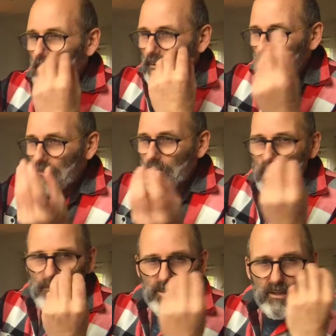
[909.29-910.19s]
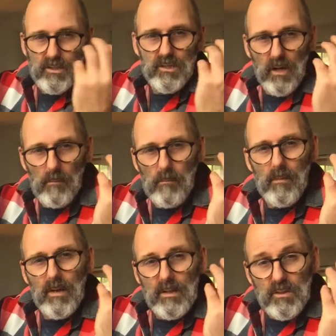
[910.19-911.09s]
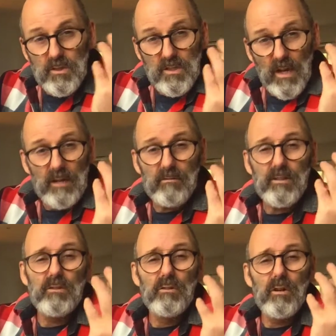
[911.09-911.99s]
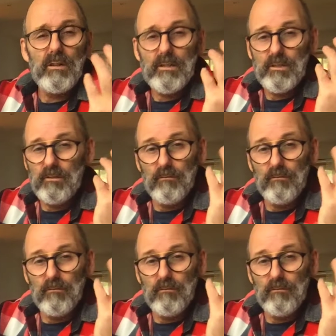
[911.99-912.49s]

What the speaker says: remembered some sacred knowledge